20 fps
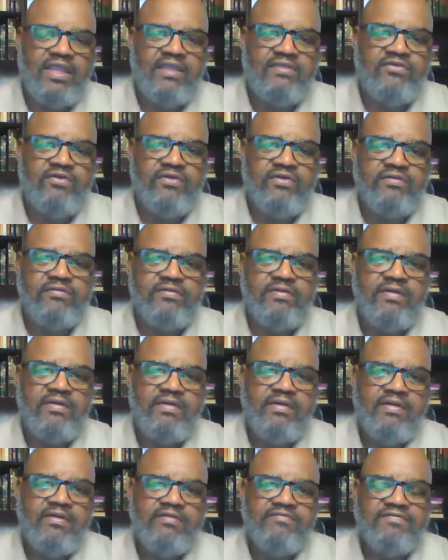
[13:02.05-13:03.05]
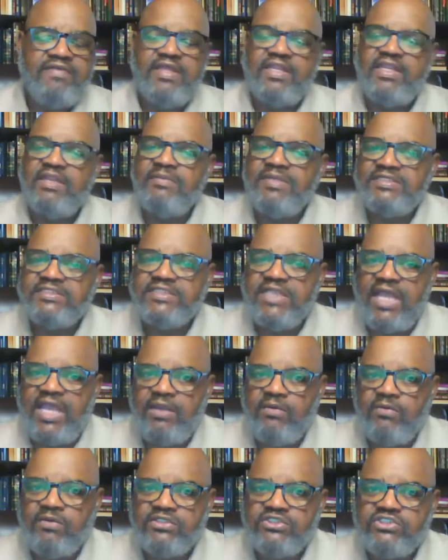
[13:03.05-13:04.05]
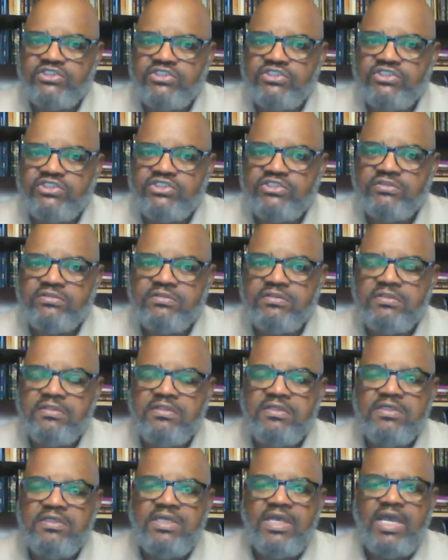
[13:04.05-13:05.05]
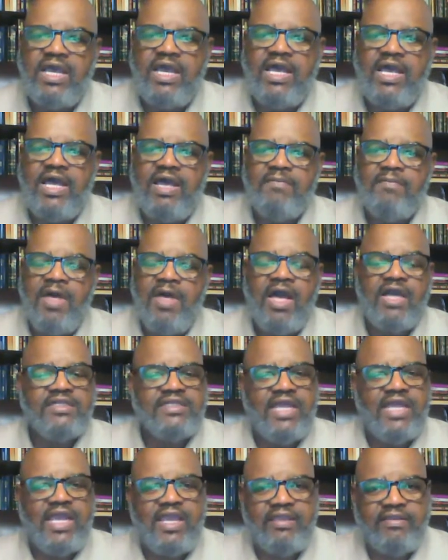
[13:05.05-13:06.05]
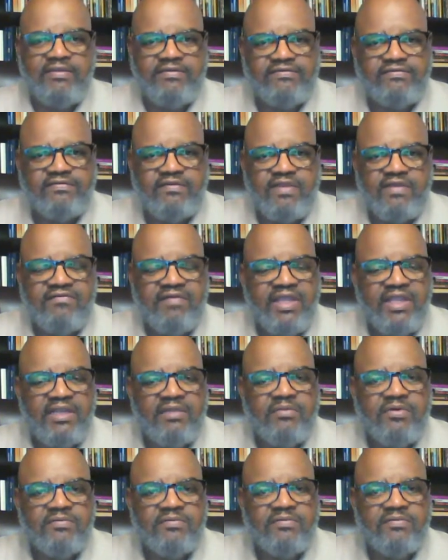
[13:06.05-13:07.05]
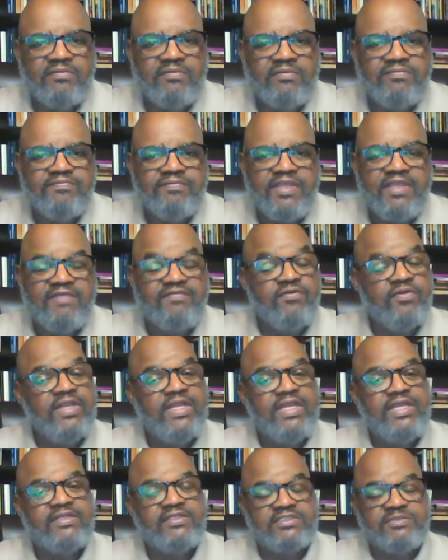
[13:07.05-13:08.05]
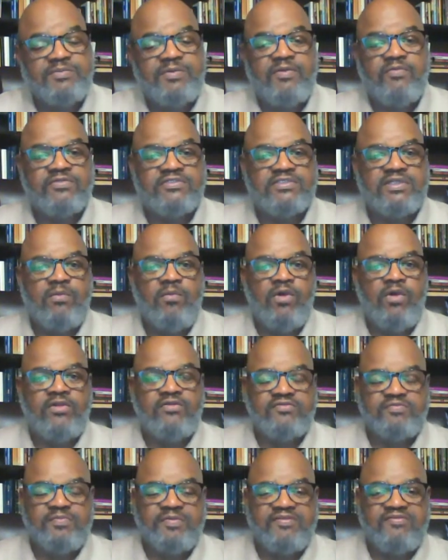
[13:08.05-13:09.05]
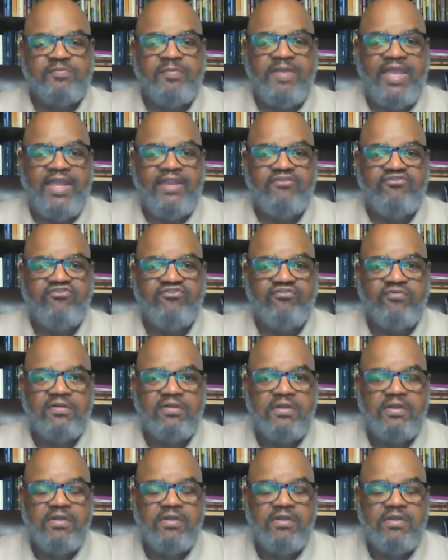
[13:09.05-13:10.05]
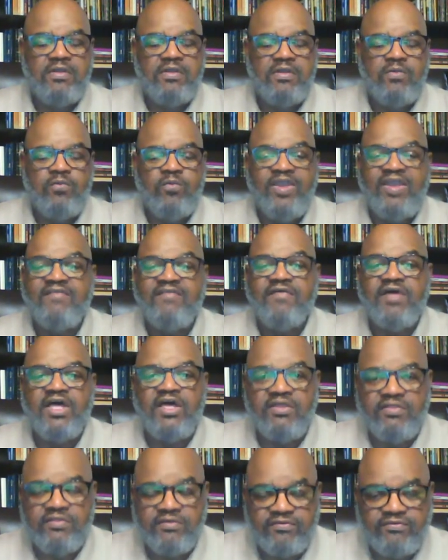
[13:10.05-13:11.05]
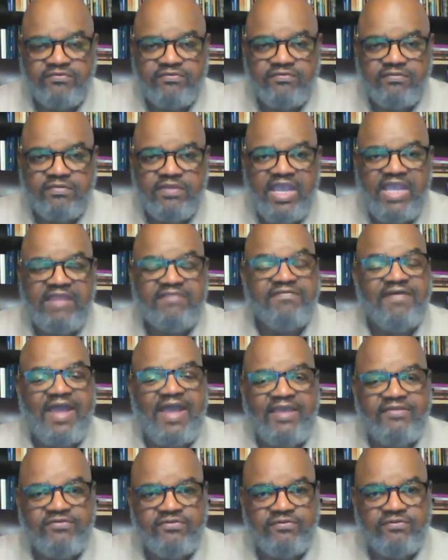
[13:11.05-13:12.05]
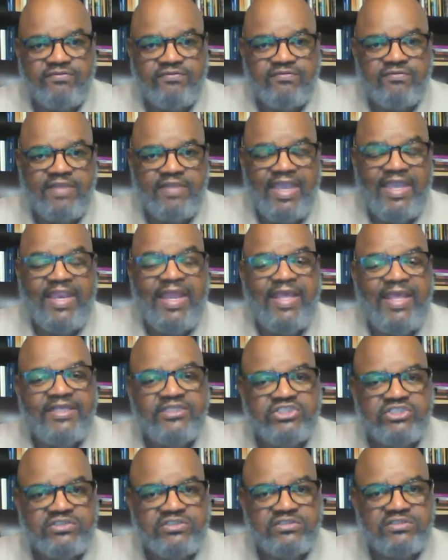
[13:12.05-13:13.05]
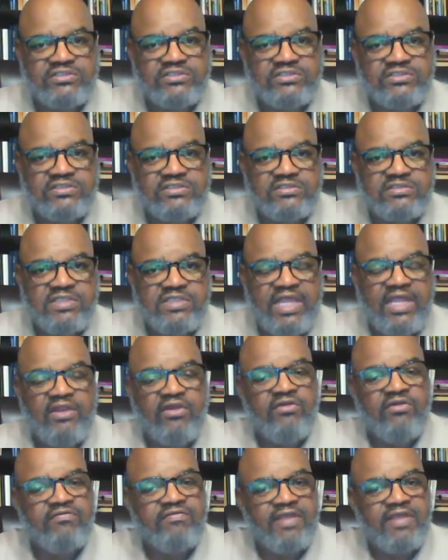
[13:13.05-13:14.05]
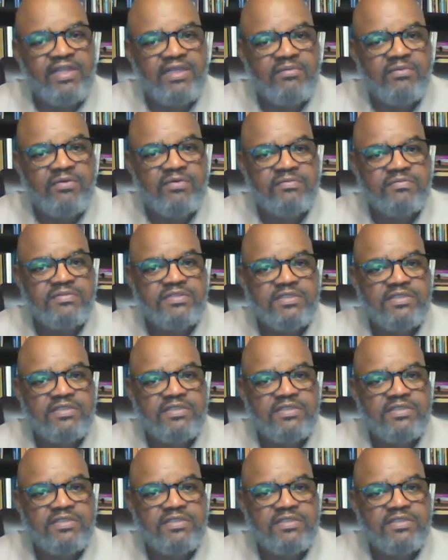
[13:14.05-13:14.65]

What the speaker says: in your Vietnamese language, Hung Dang is available. If you need to speak with someone who speaks Spanish, we have others, advisors and agents that are available.